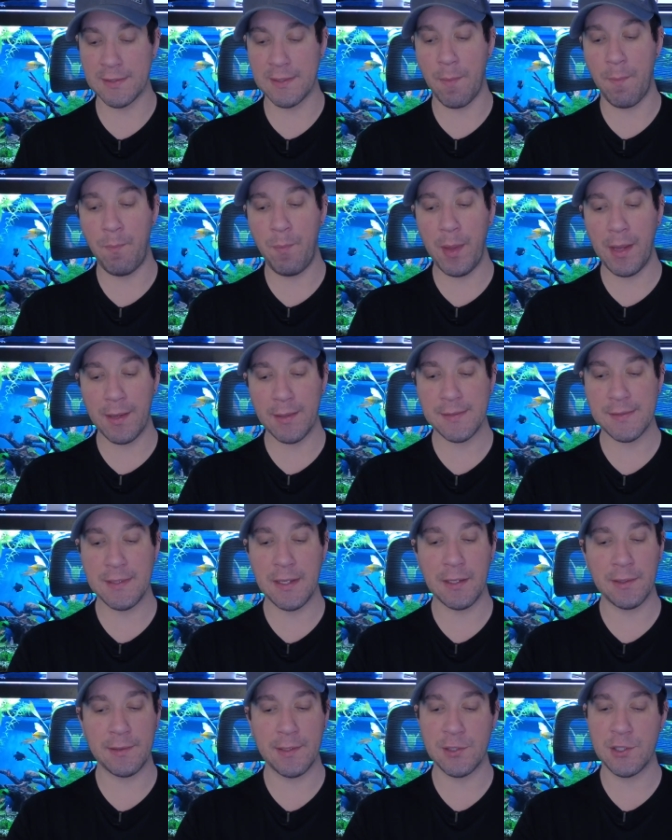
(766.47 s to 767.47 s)
The biggest
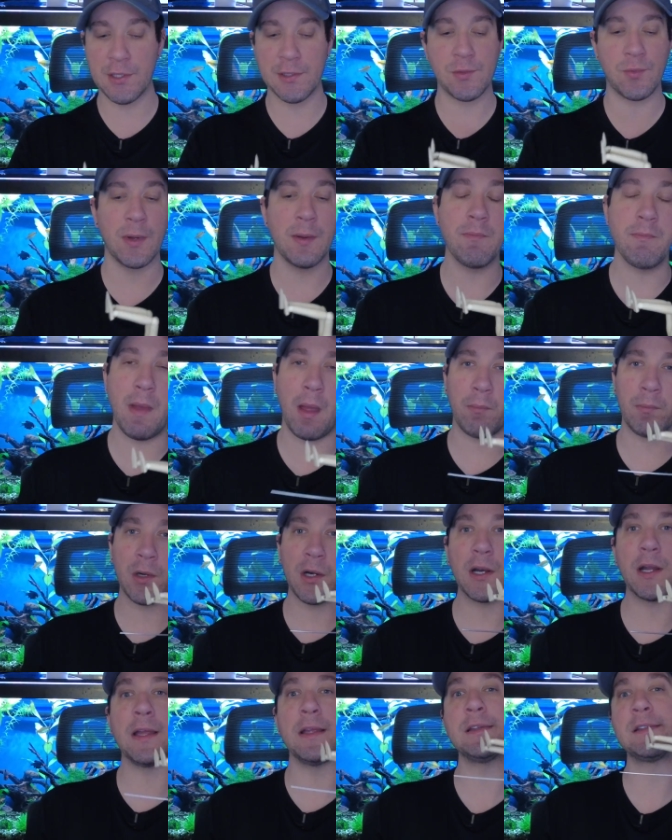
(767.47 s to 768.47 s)
thing to just
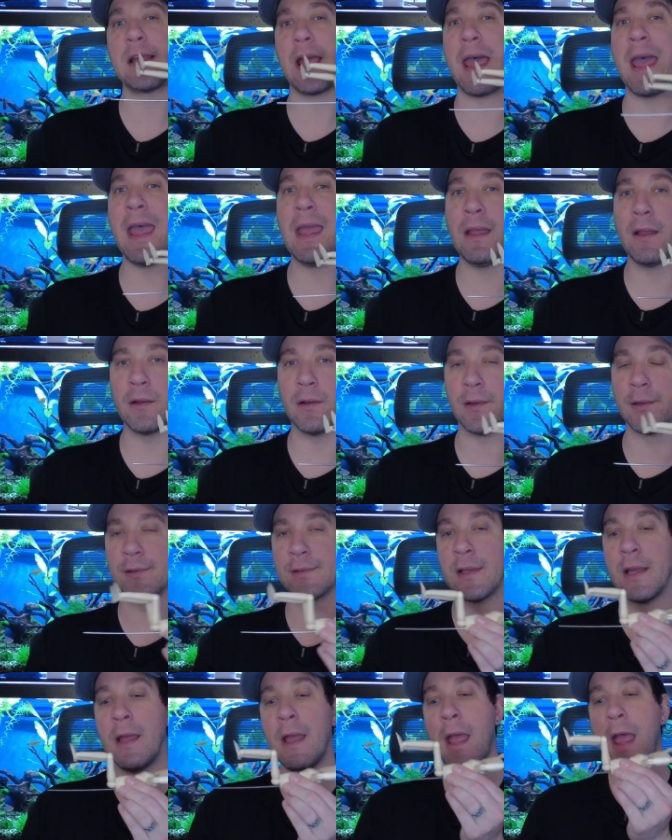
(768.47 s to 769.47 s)
remember is angles.